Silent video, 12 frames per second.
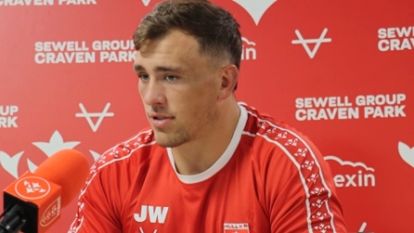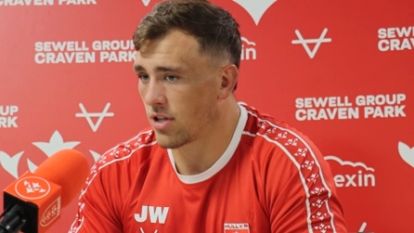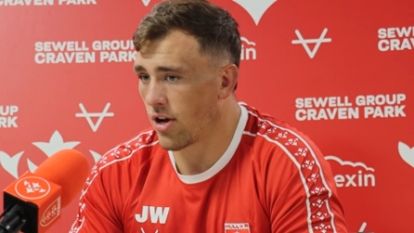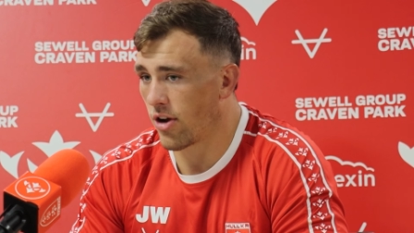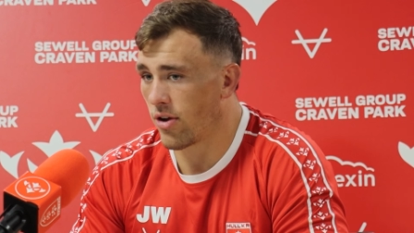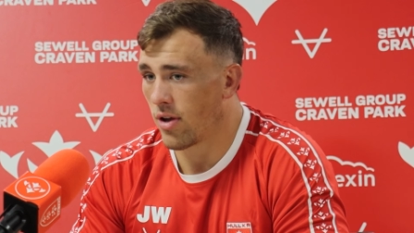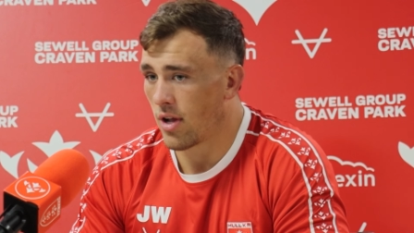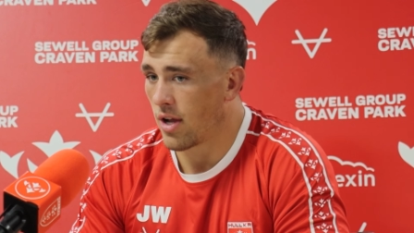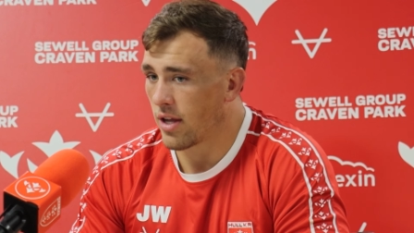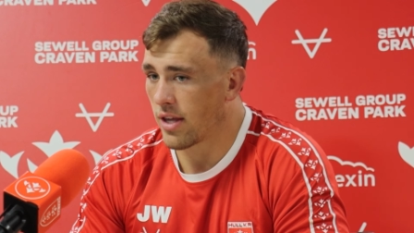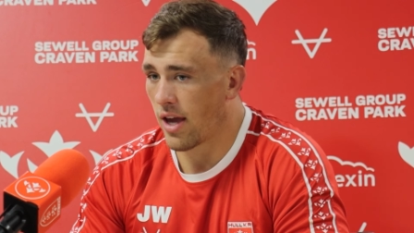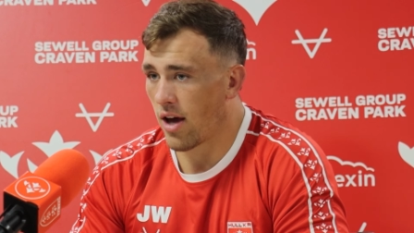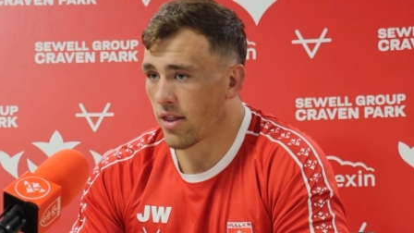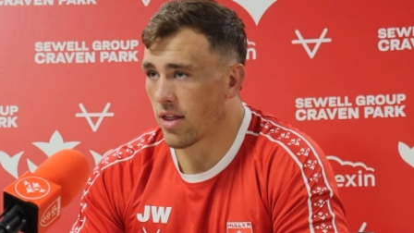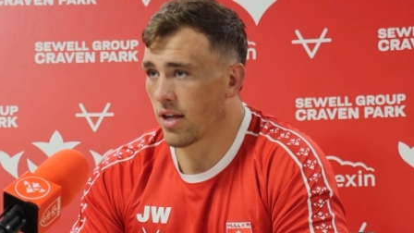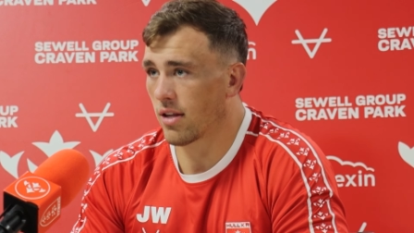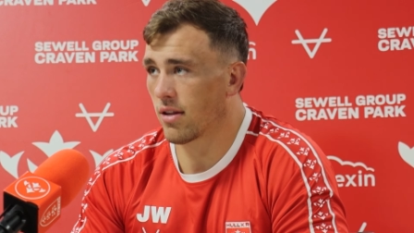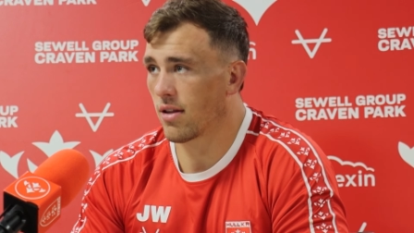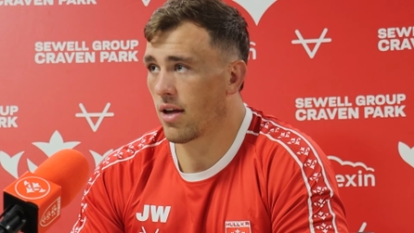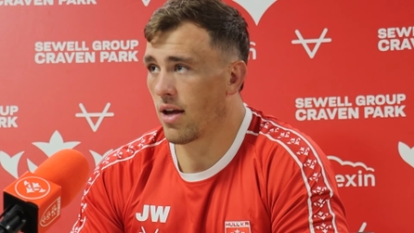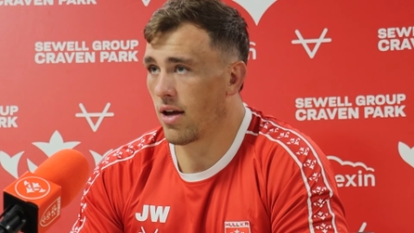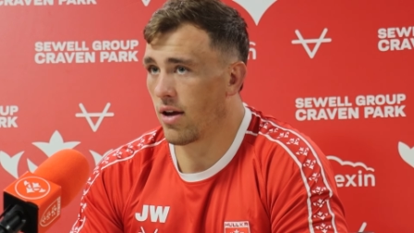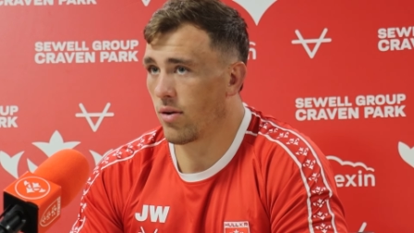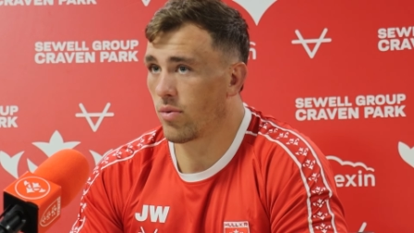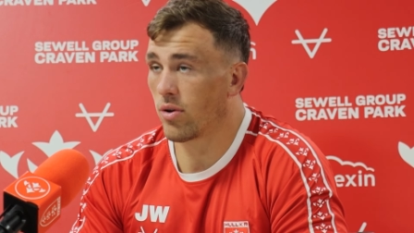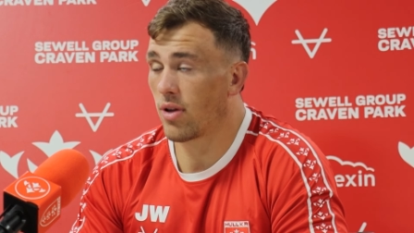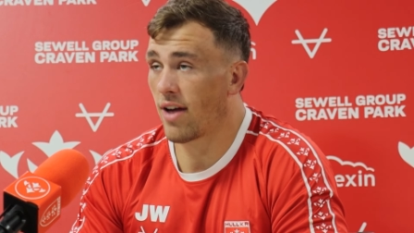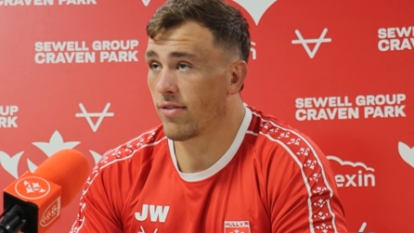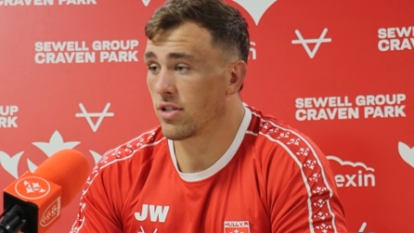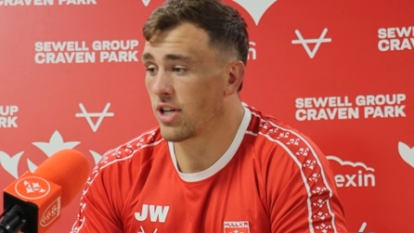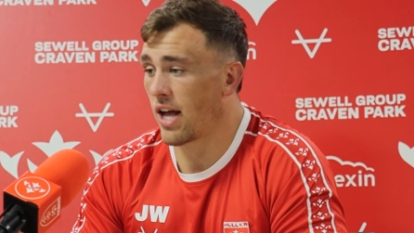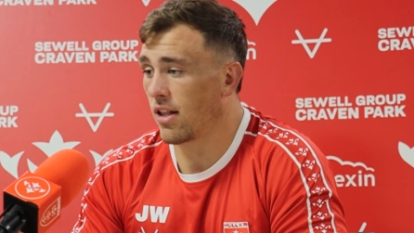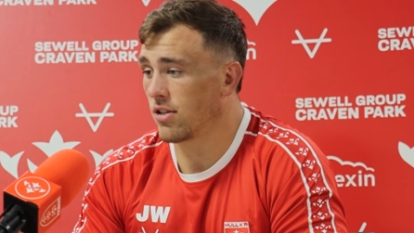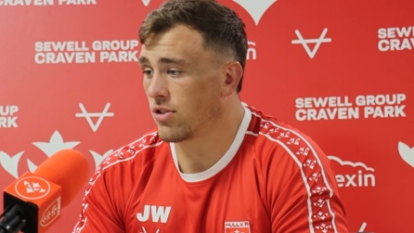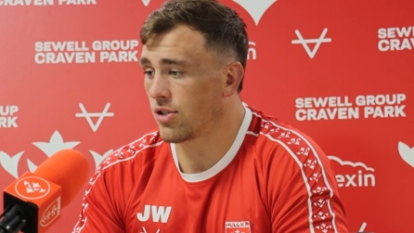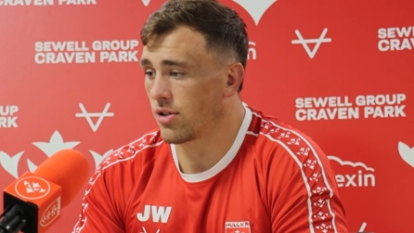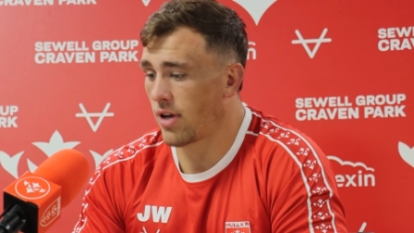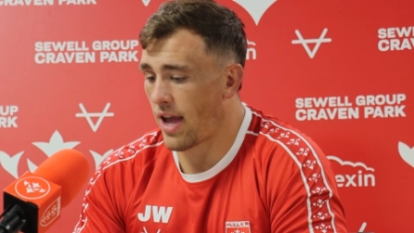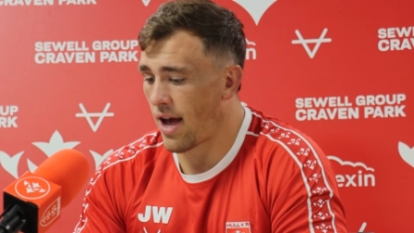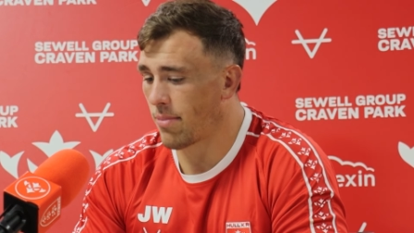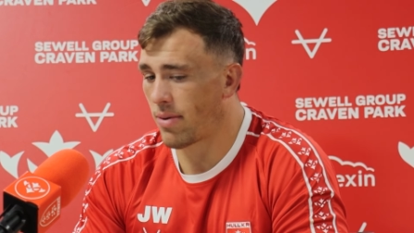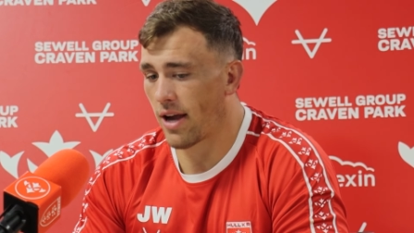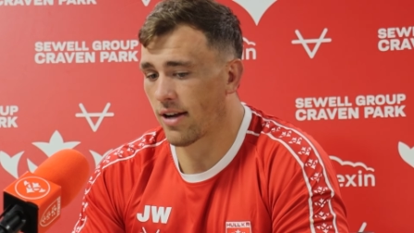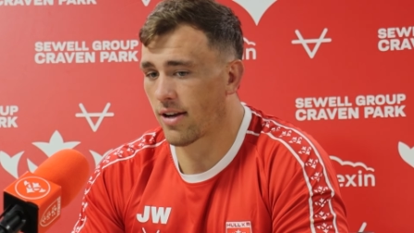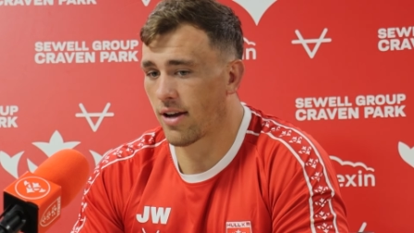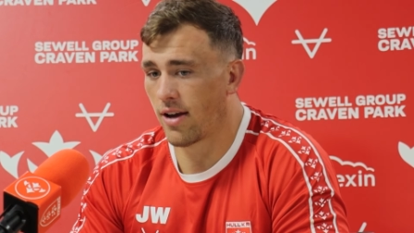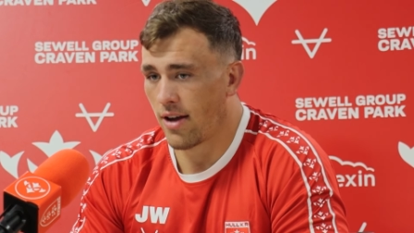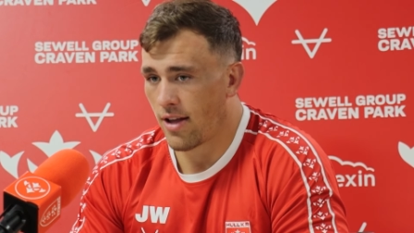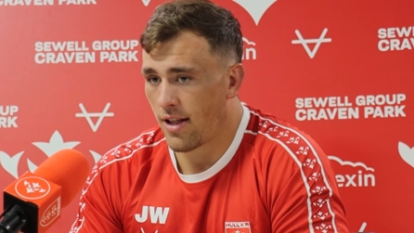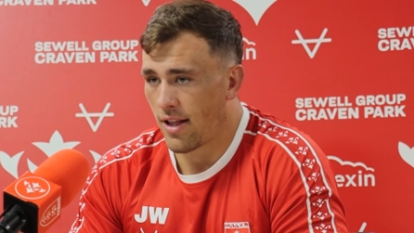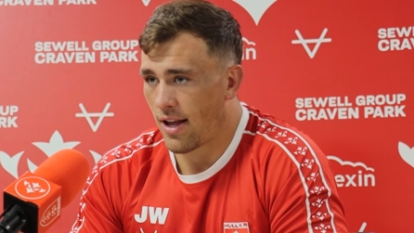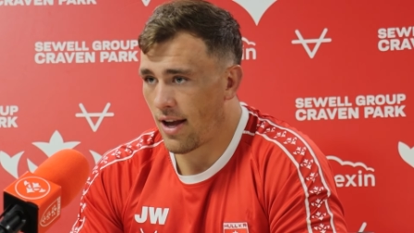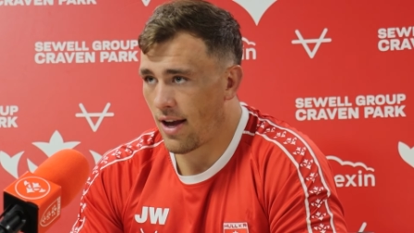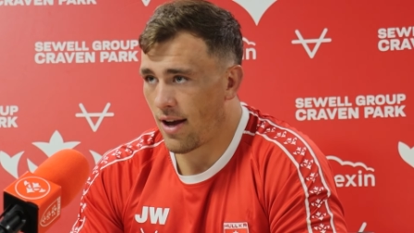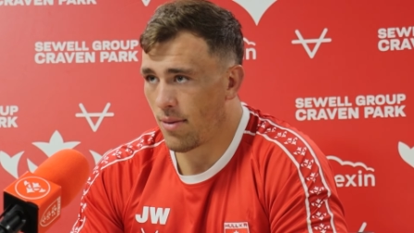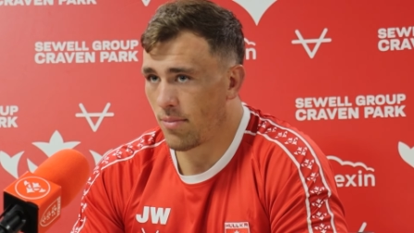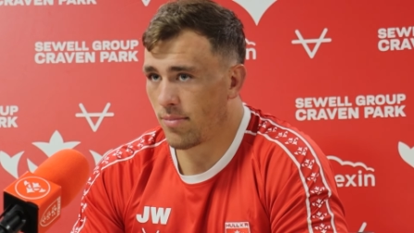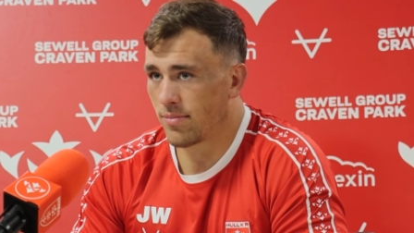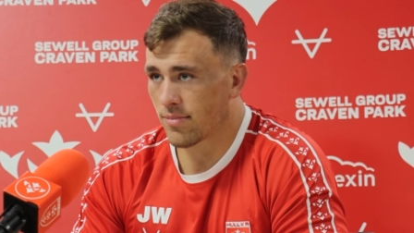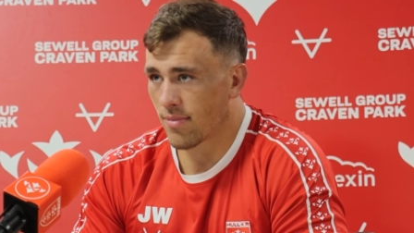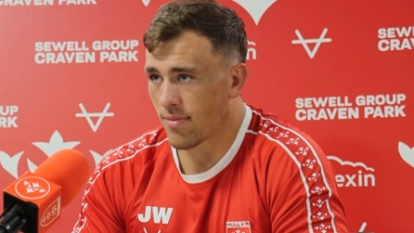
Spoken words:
So I think we'll have a challenge, our pack, and